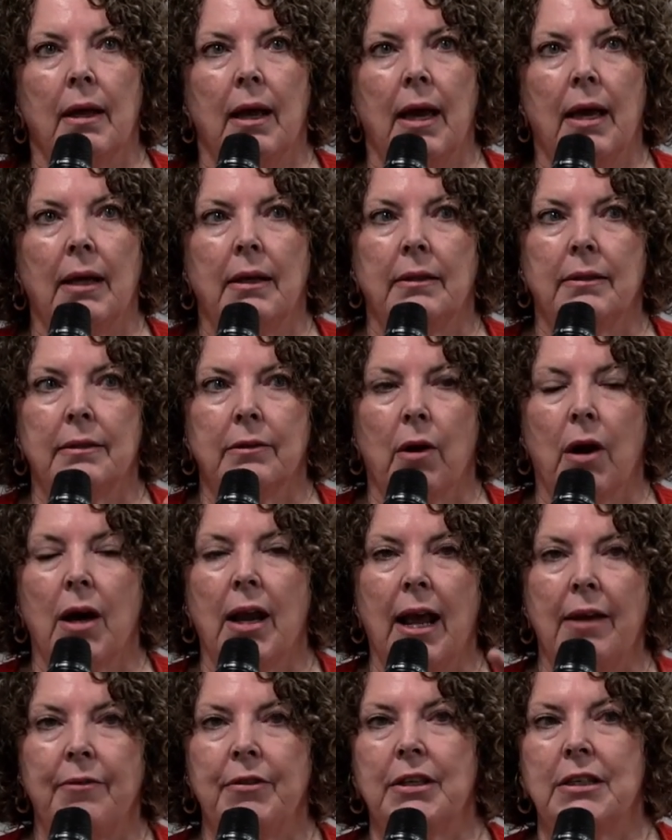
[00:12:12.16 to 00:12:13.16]
And so I'd
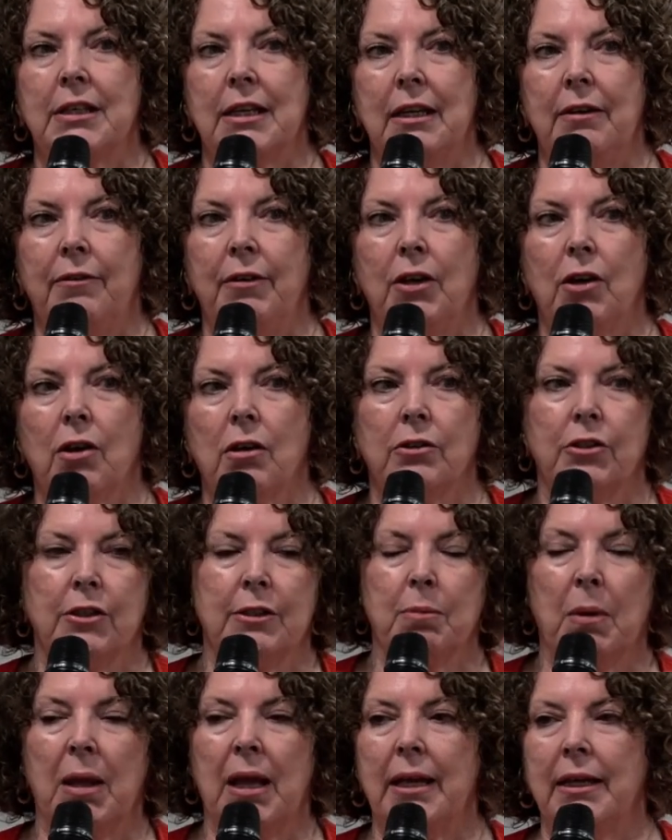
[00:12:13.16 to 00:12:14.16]
have the TV on
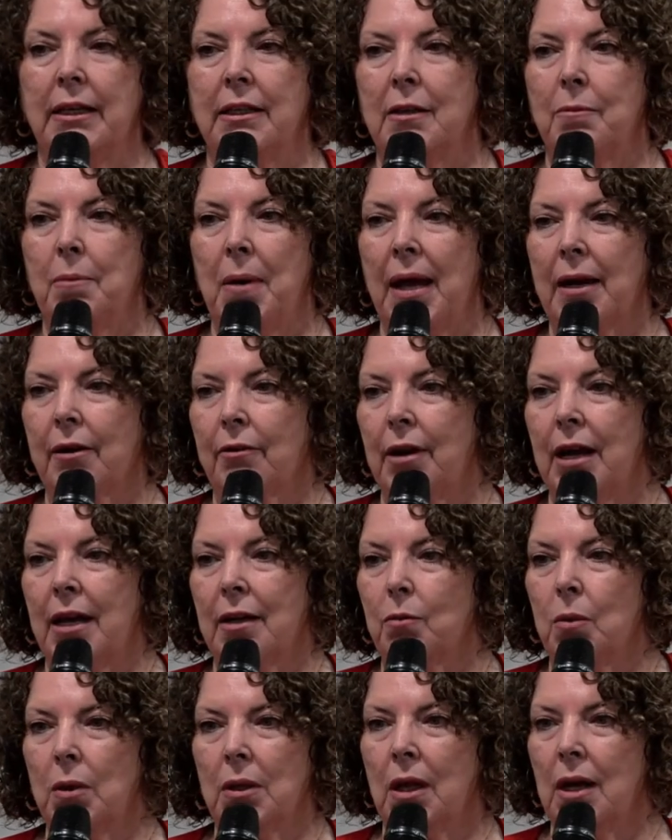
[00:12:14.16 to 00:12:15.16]
just playing in the
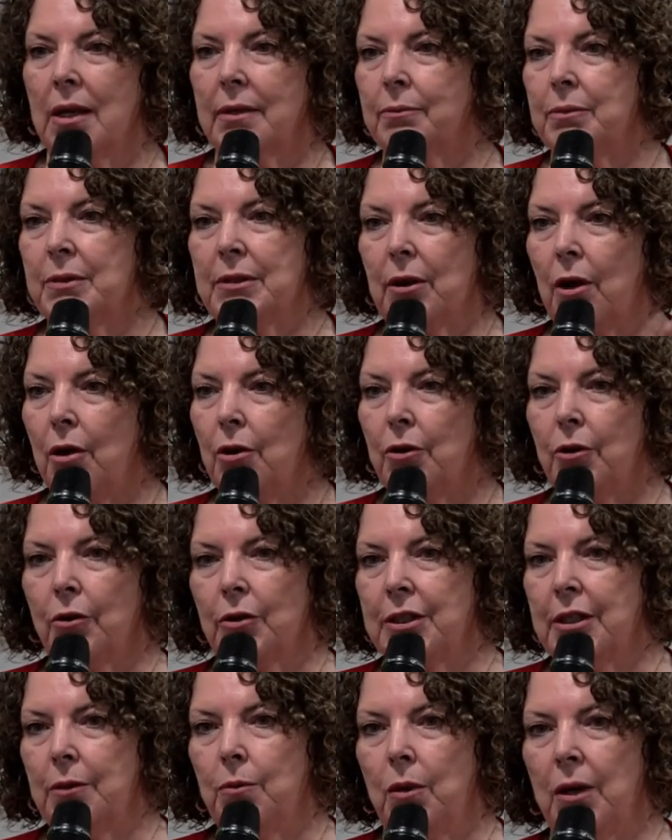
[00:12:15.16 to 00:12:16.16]
background while I sewed or
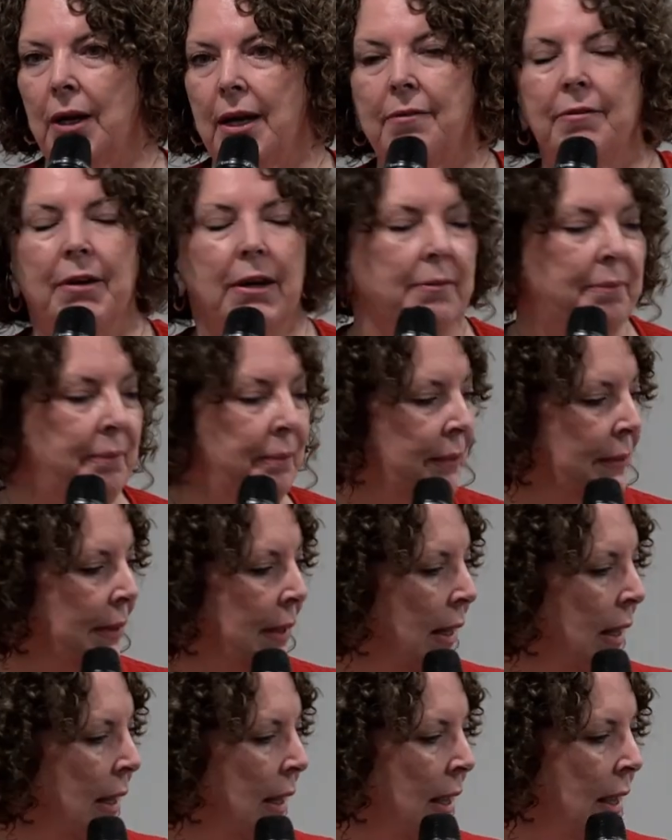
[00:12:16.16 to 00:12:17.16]
did whatever.
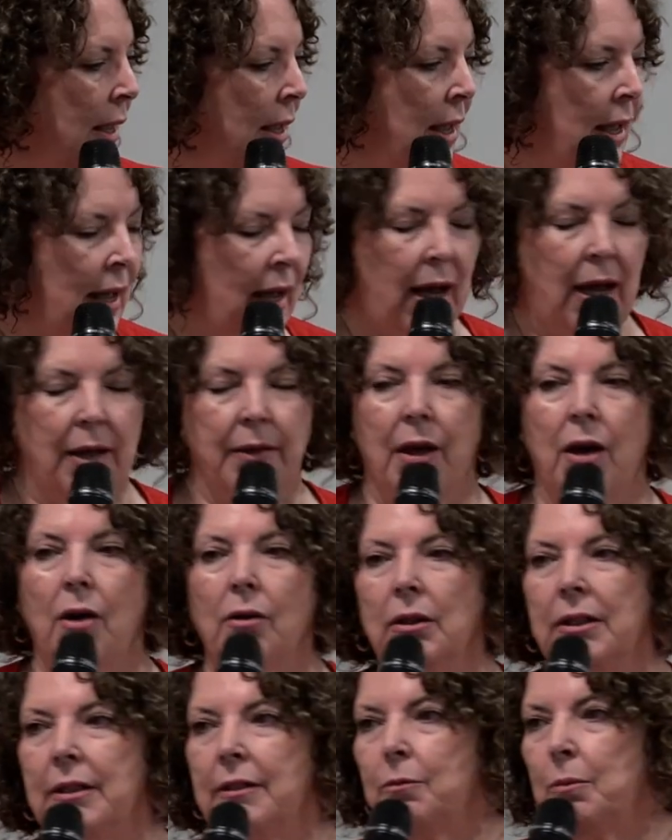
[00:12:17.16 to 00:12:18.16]
And the
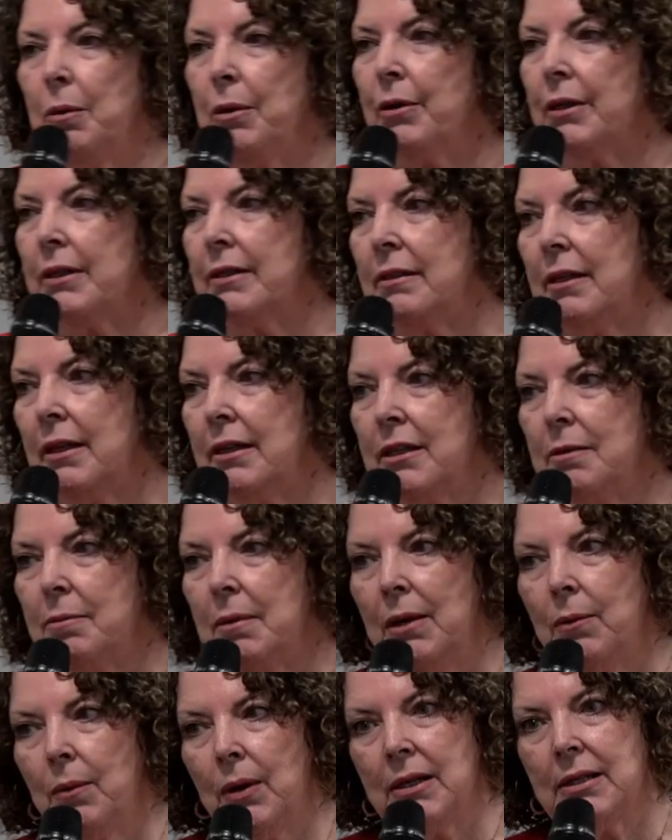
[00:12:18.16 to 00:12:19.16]
Holy Spirit said to
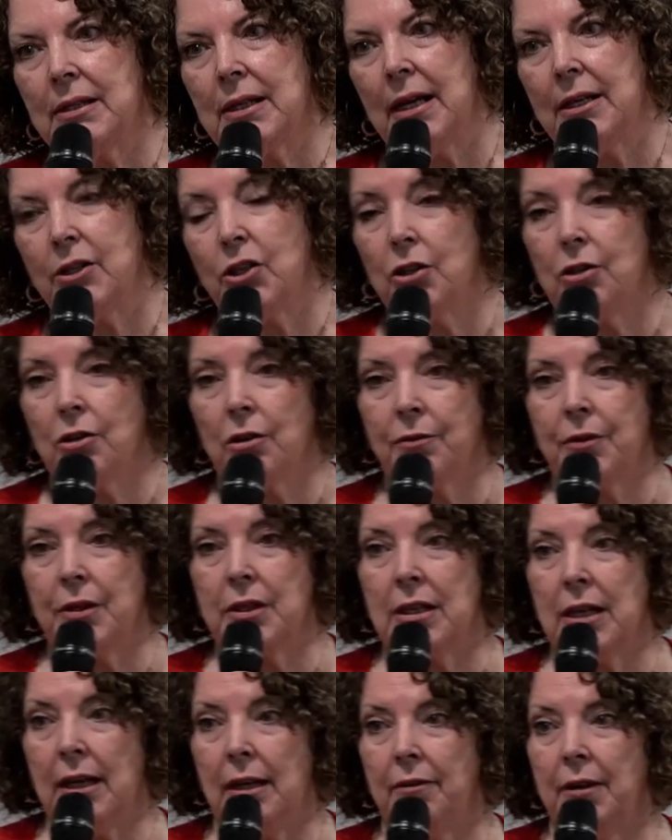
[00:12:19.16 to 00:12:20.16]
me one day, turn off the
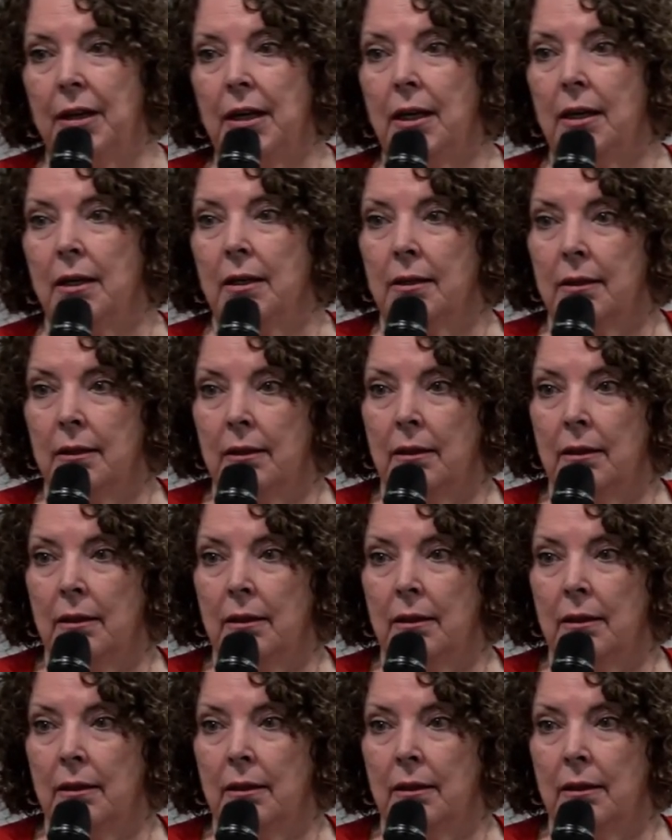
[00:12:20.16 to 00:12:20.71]
TV.